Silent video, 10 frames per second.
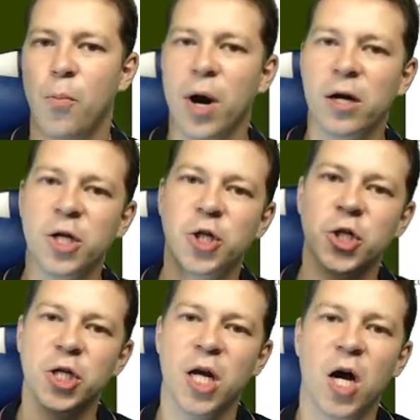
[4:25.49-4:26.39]
partner
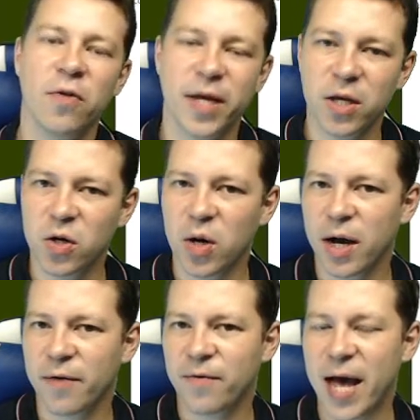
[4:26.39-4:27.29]
should know that you
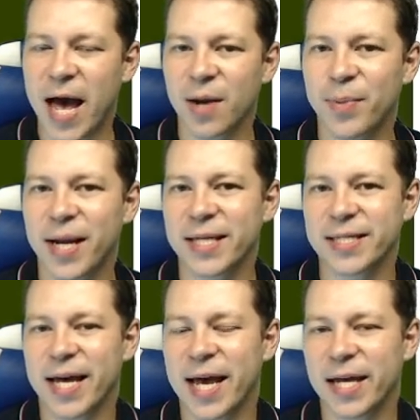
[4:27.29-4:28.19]
have
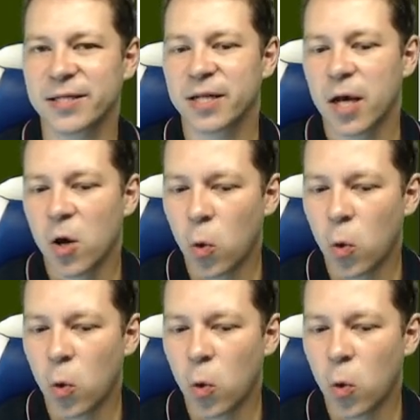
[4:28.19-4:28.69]
unbalanced hand,